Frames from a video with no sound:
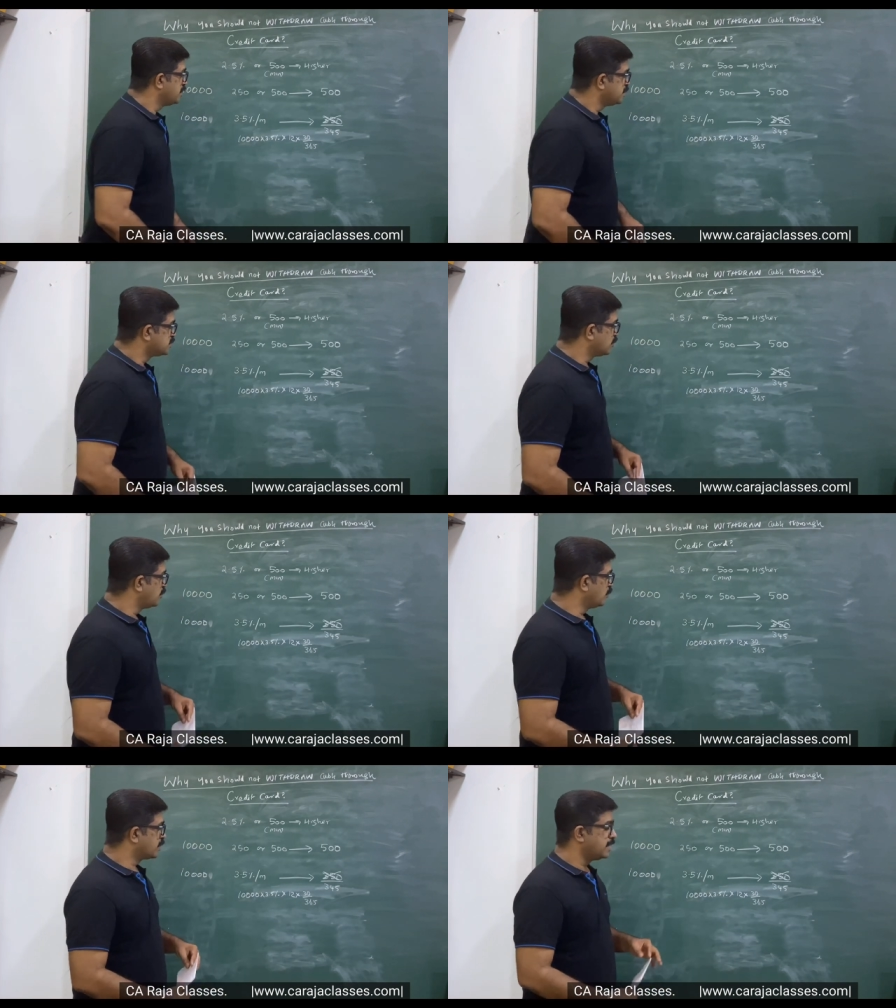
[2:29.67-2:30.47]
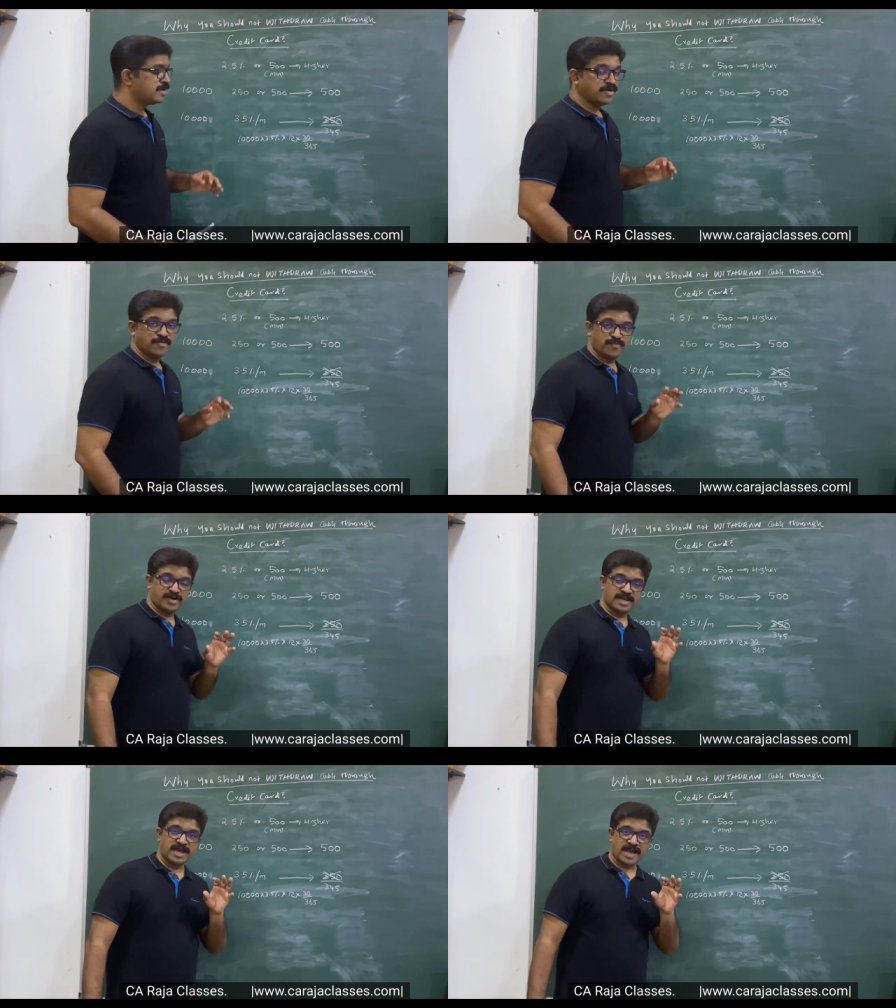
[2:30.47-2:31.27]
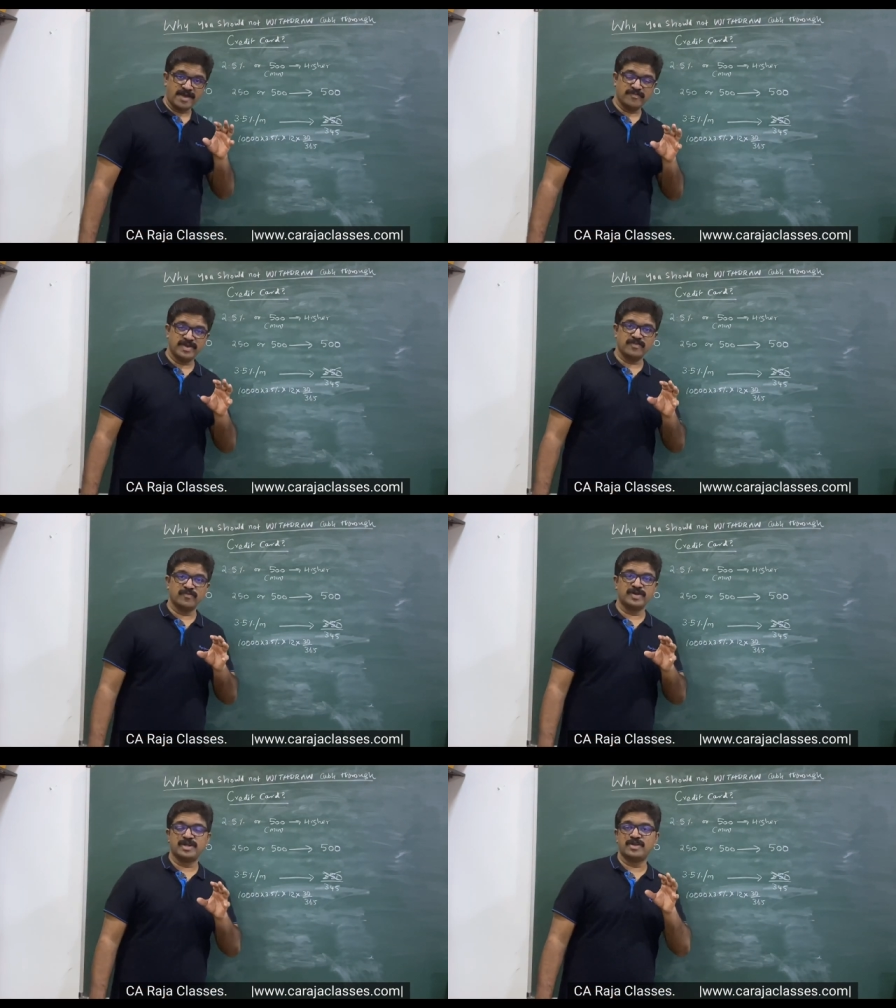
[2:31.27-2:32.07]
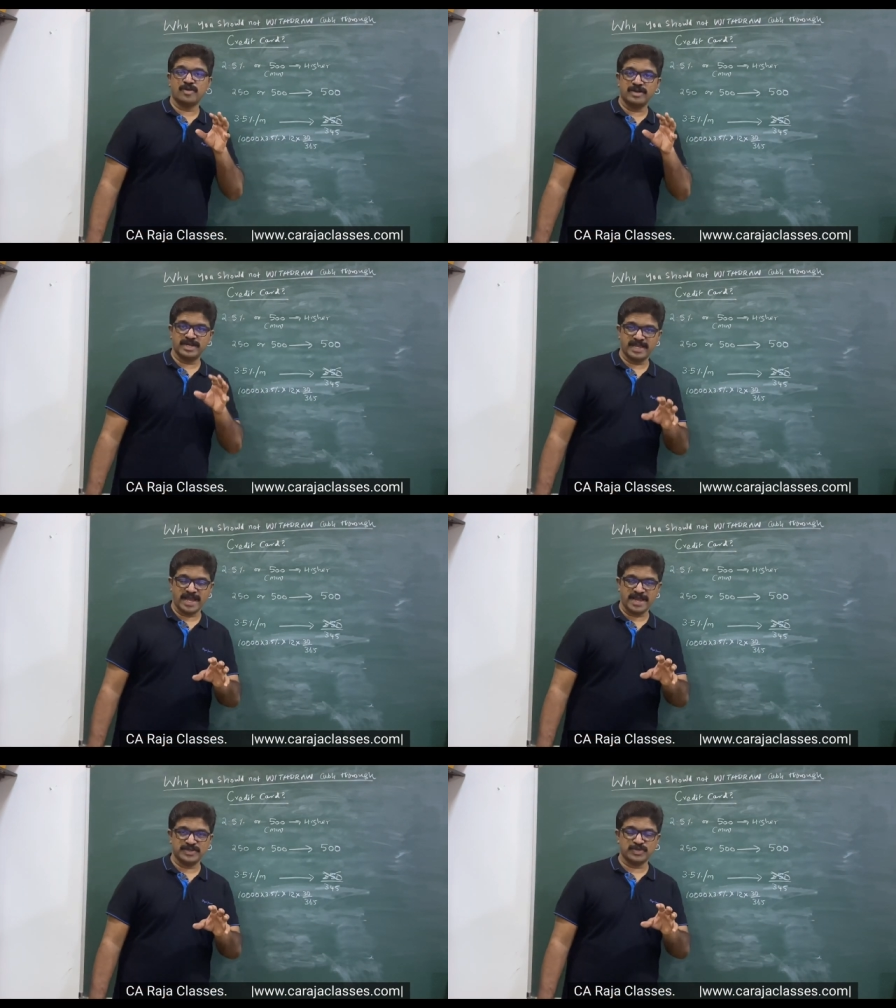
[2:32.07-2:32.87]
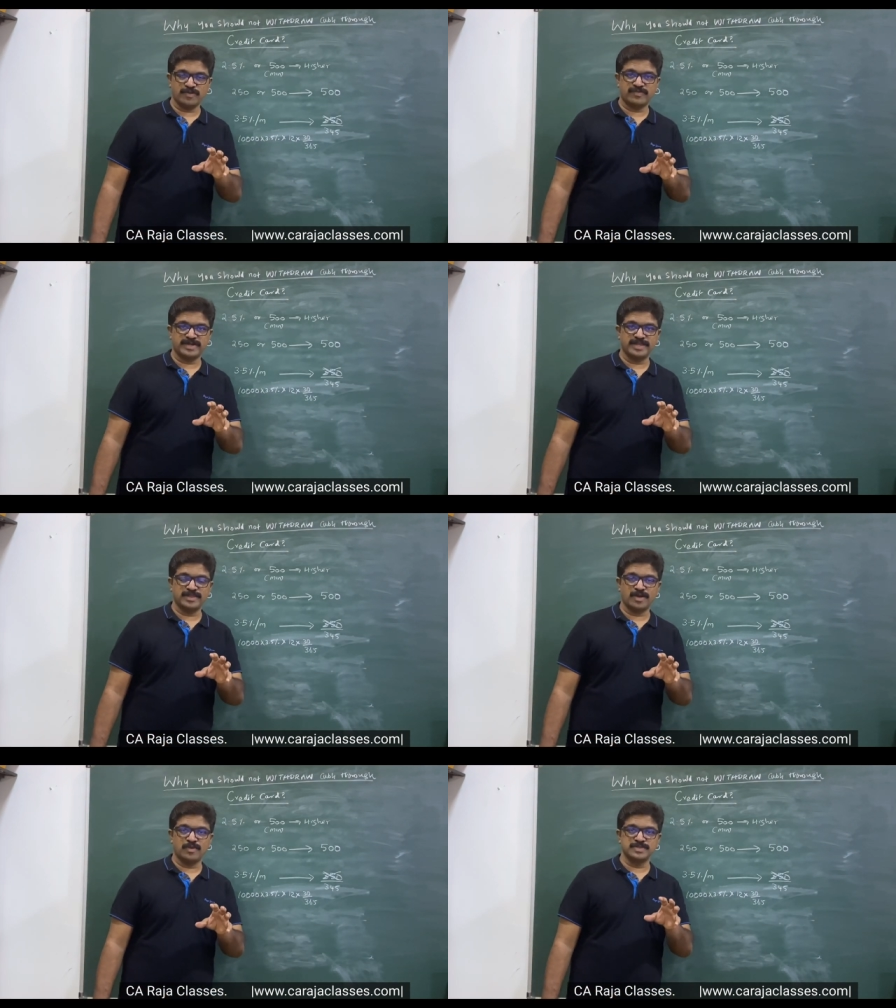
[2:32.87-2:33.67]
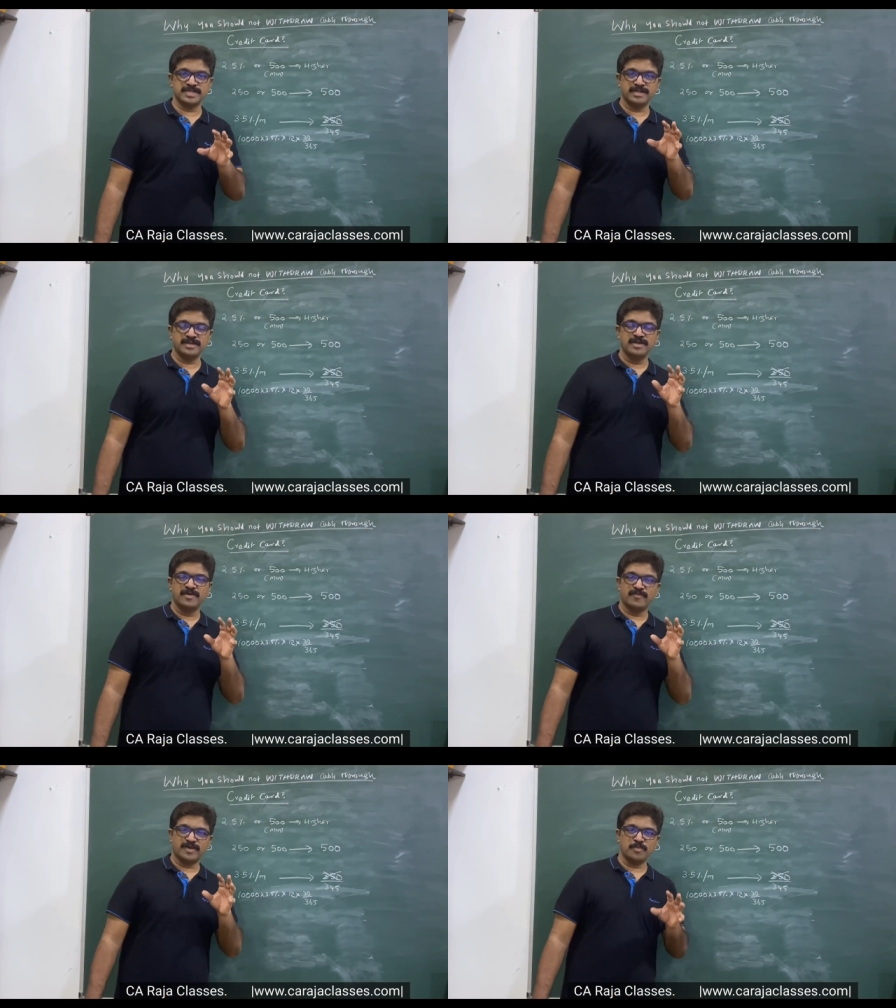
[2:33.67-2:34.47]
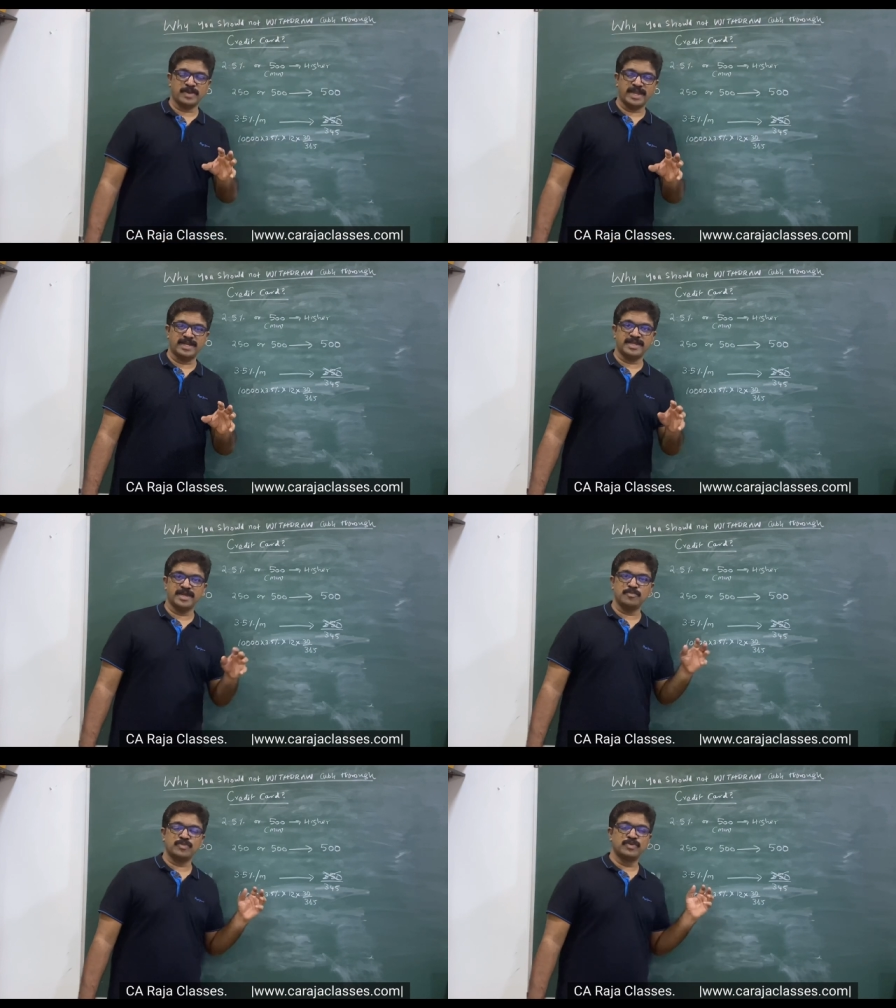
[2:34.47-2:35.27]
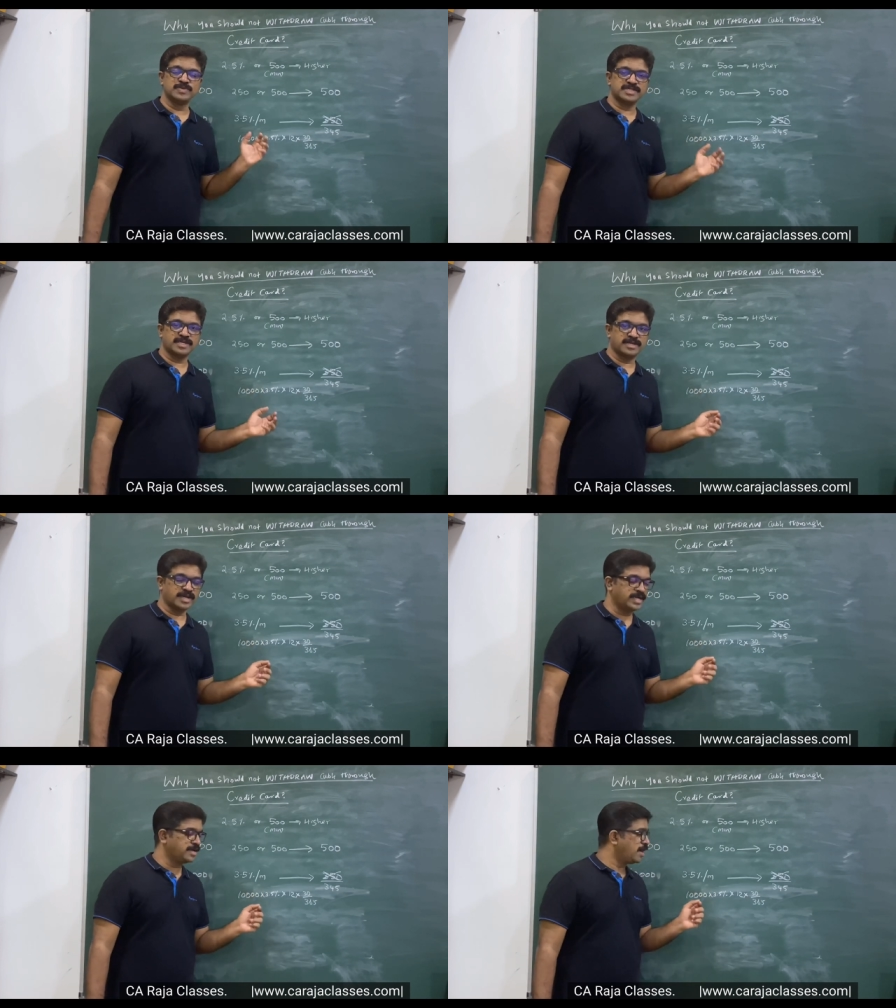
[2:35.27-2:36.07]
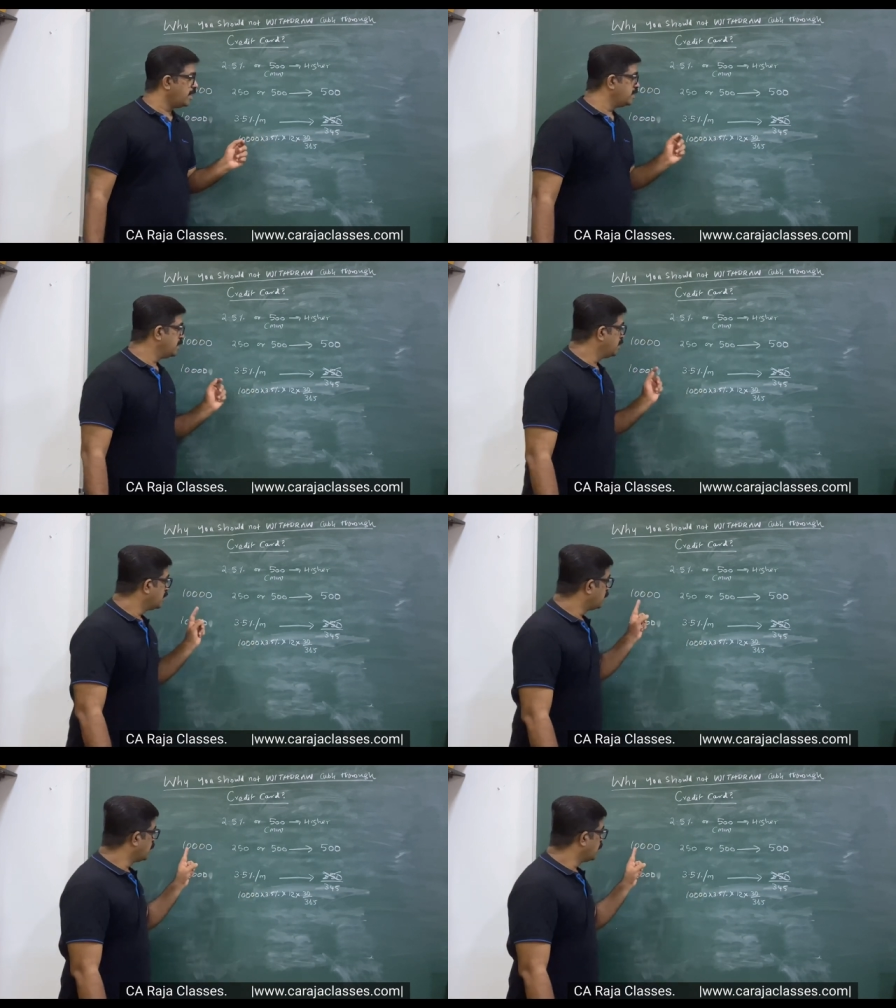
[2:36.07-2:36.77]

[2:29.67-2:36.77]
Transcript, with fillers: So look for having withdrawn cash of 10,000 from ATM using credit card, you